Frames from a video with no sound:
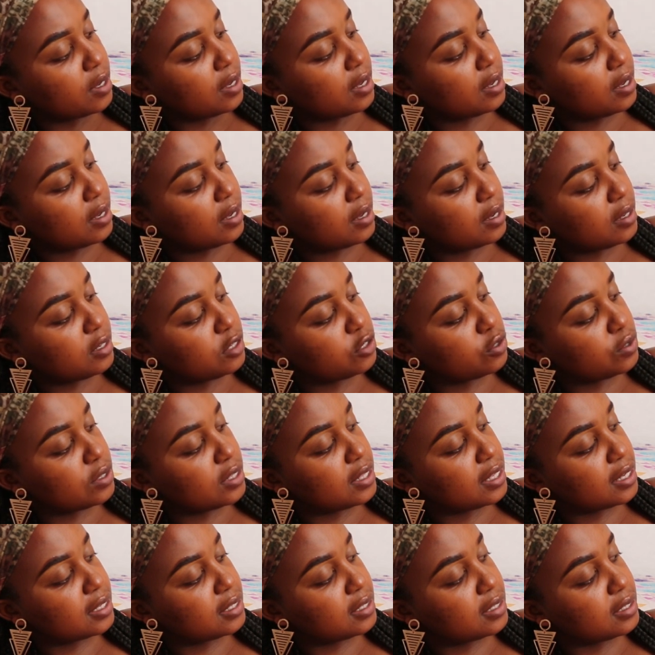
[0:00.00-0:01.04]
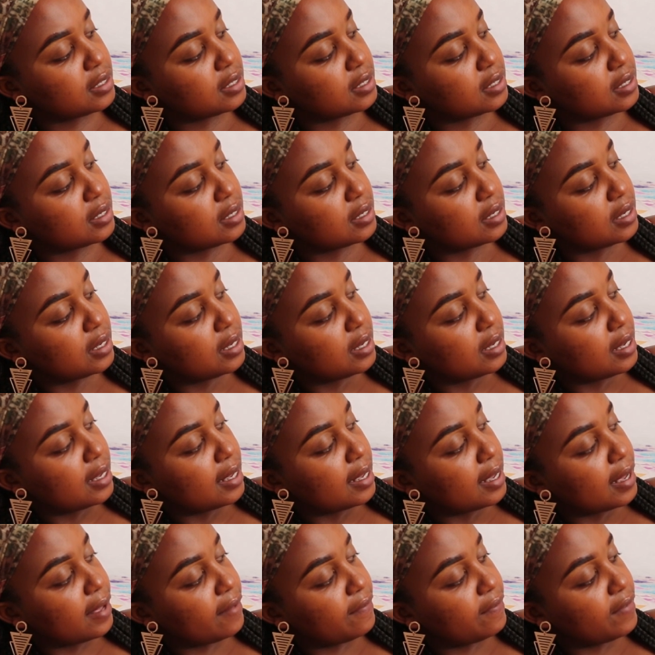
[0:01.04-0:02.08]
I'll do this
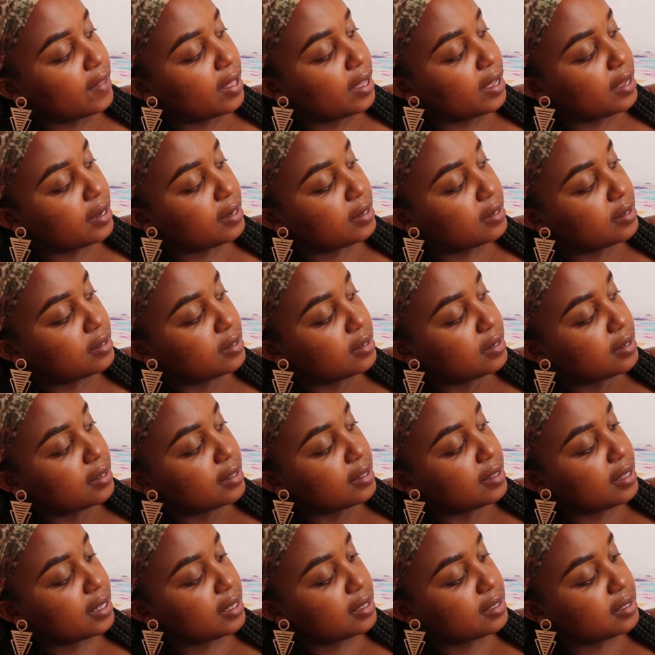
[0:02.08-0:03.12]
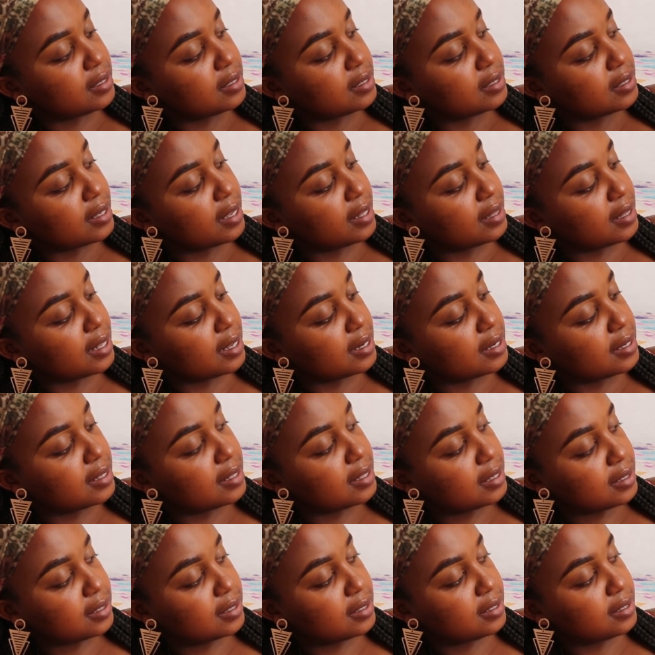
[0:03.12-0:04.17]
and then this and then
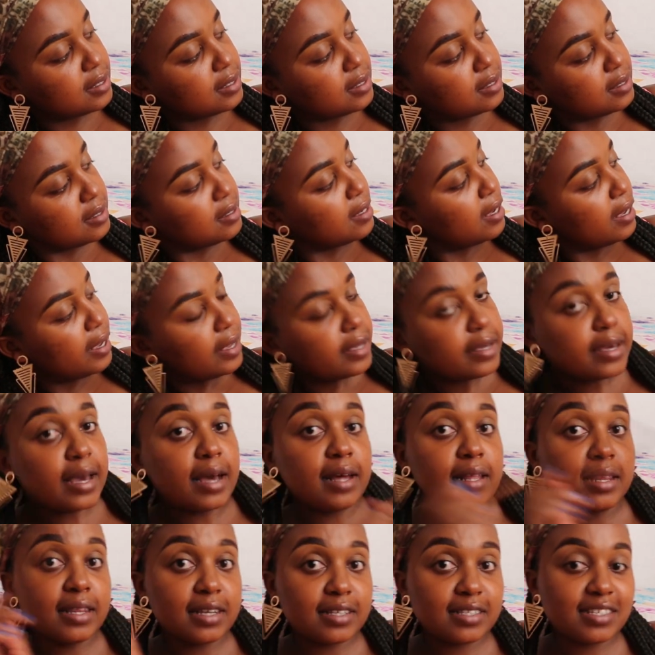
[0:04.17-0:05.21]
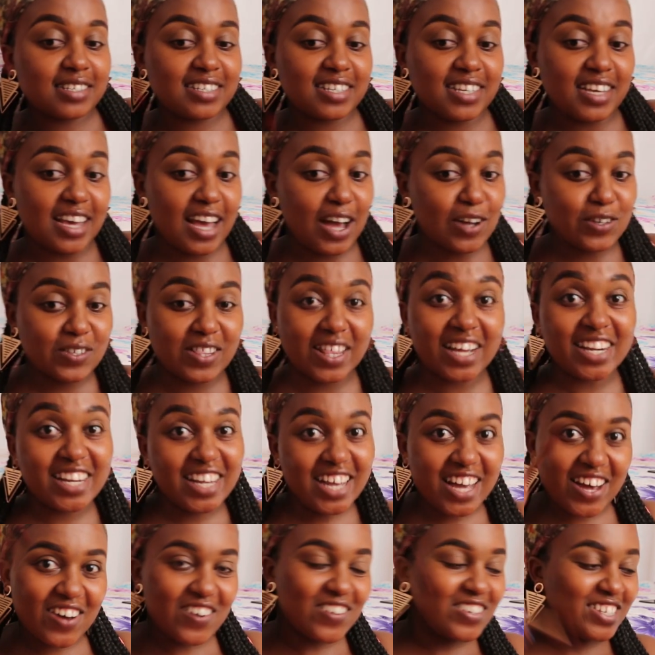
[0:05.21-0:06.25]
this. Yeah, let's see how
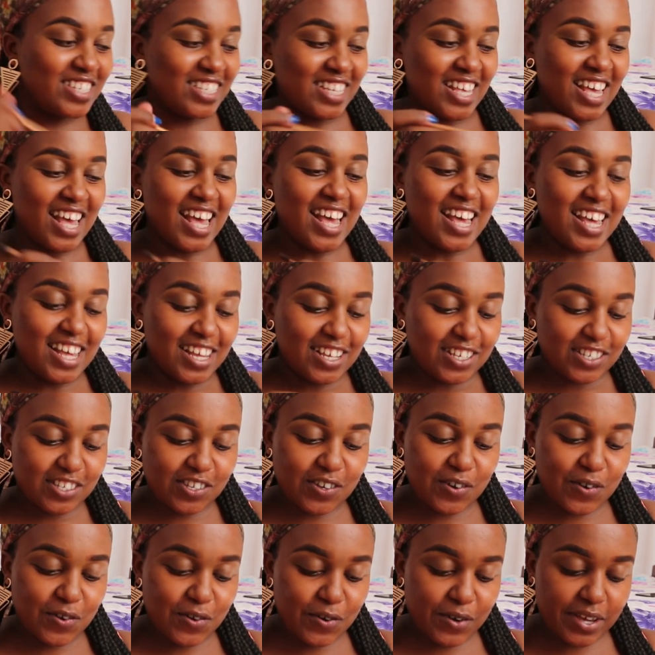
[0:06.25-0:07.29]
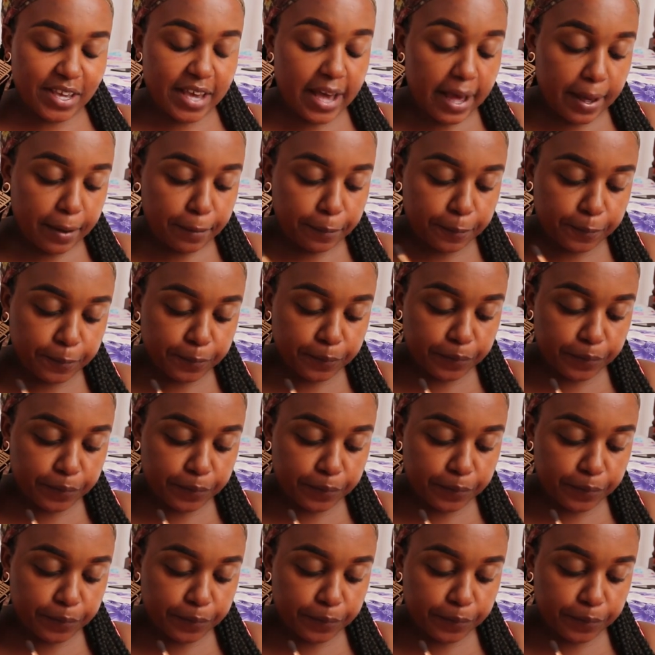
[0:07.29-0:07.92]
that goes. So yeah,